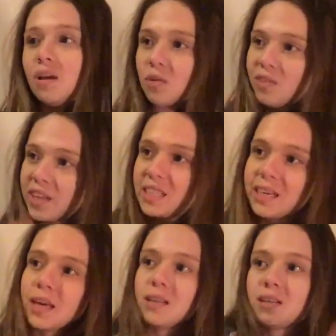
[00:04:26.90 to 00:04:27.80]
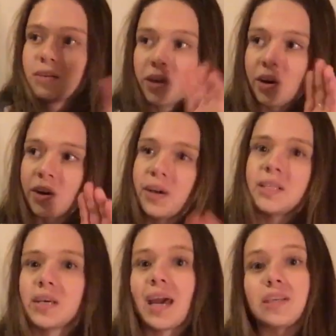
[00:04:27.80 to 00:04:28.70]
Reversing out, no, no, no,
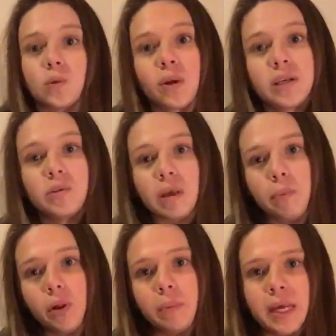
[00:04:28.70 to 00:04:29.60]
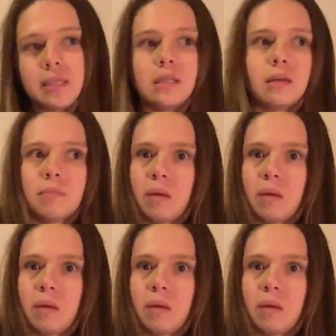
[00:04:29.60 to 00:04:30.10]
it's okay. So what I do is I pull up next to them.